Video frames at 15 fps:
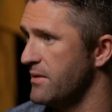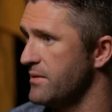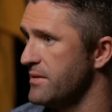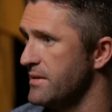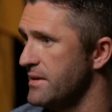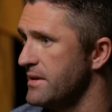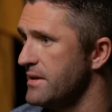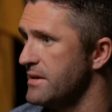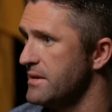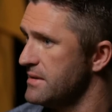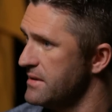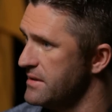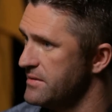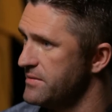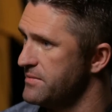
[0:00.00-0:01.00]
you know,
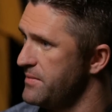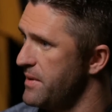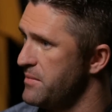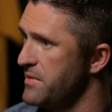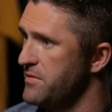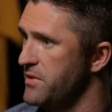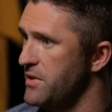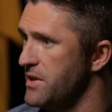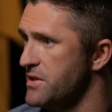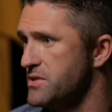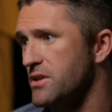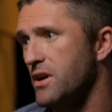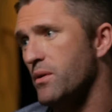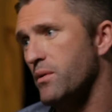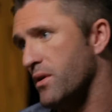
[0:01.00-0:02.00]
maybe a few
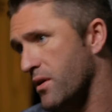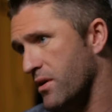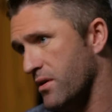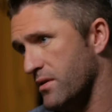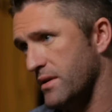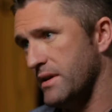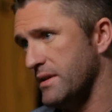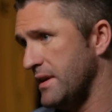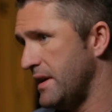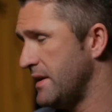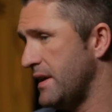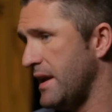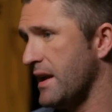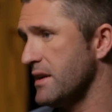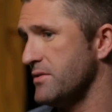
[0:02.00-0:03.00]
years ago or
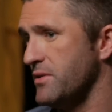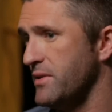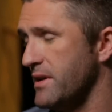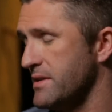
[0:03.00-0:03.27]
in the next